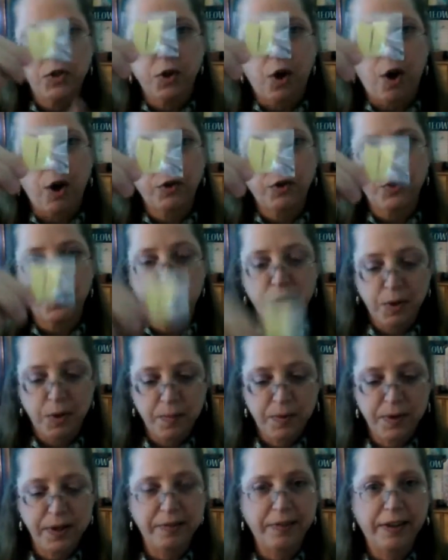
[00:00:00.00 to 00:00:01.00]
socks or
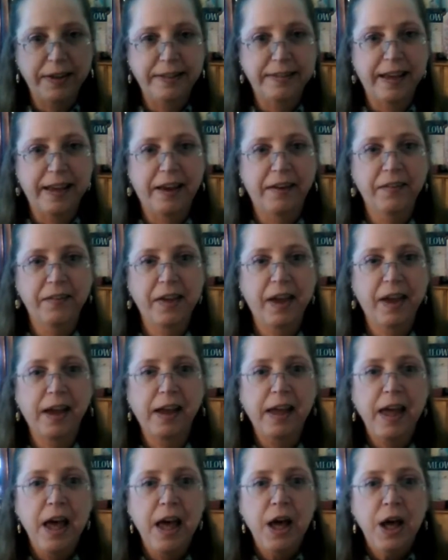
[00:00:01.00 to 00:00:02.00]
something like that,
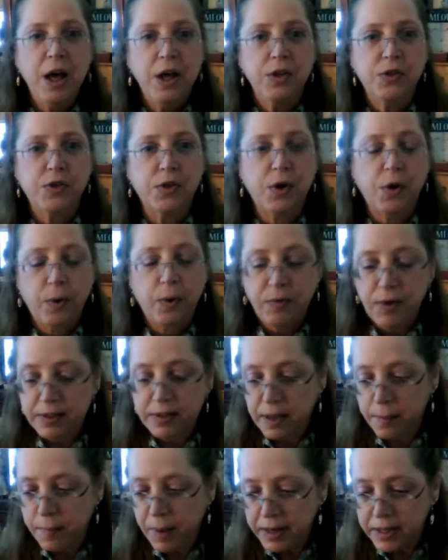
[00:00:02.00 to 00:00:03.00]
okay? So in
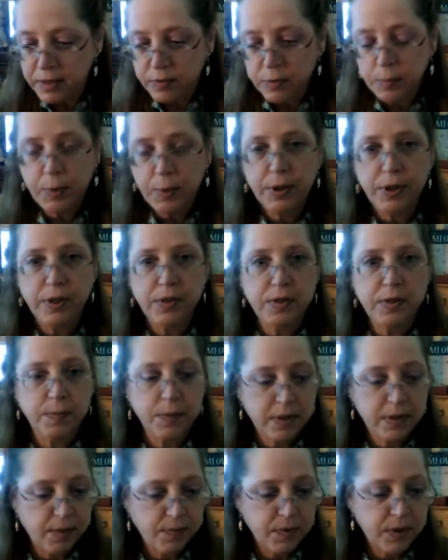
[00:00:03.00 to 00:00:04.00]
fact, I might even put in some
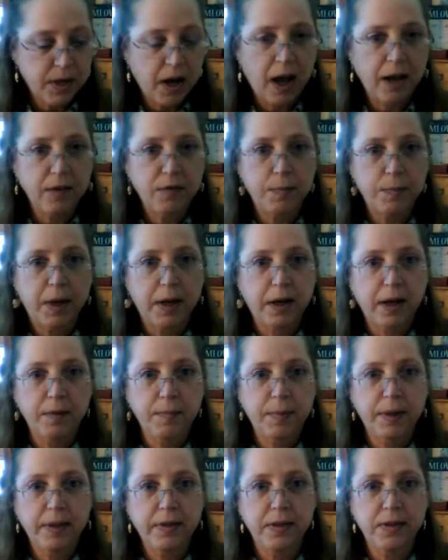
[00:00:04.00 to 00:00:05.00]
stuff that I've made. I
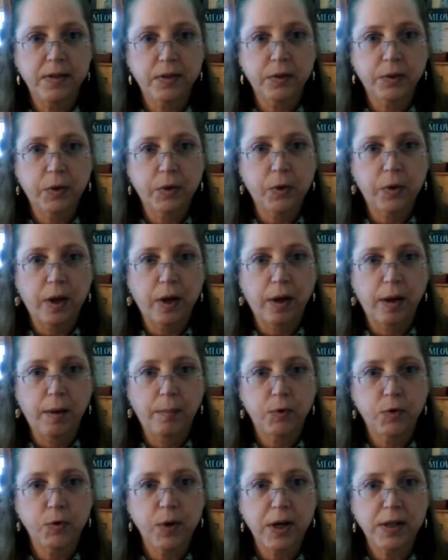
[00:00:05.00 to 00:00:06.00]
make these little
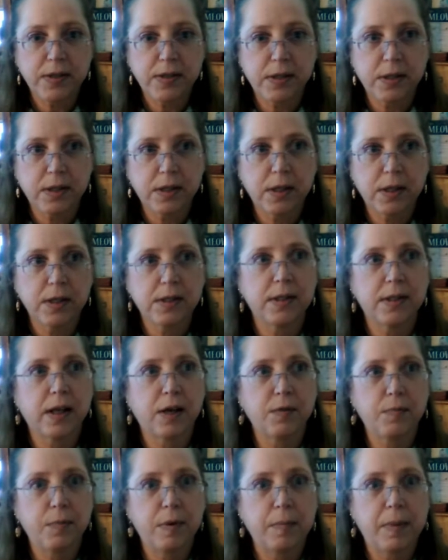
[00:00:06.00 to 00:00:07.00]
dresses, and
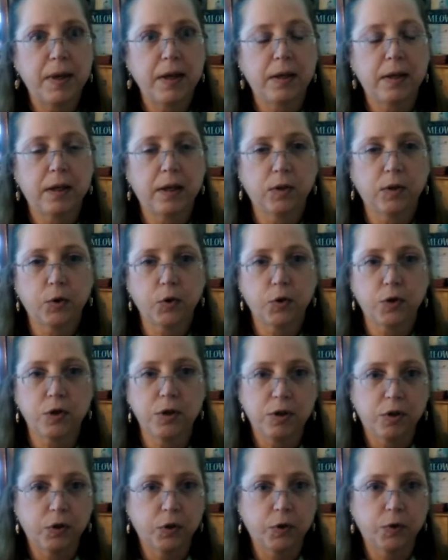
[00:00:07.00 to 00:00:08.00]
I've been making
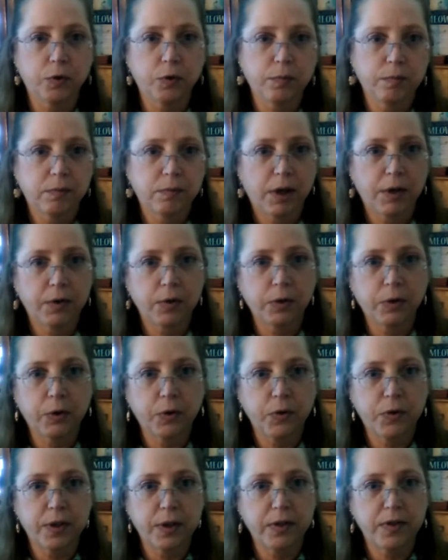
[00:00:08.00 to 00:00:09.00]
other
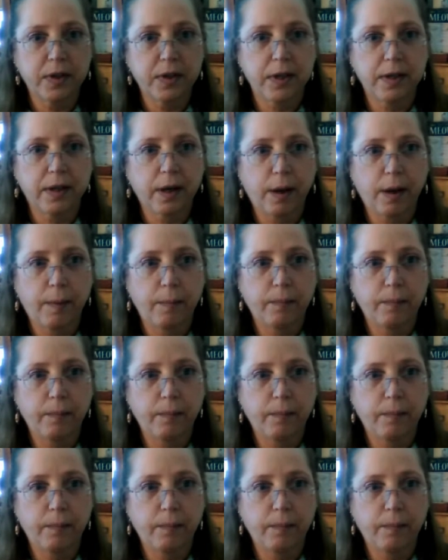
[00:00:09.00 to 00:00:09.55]
little things like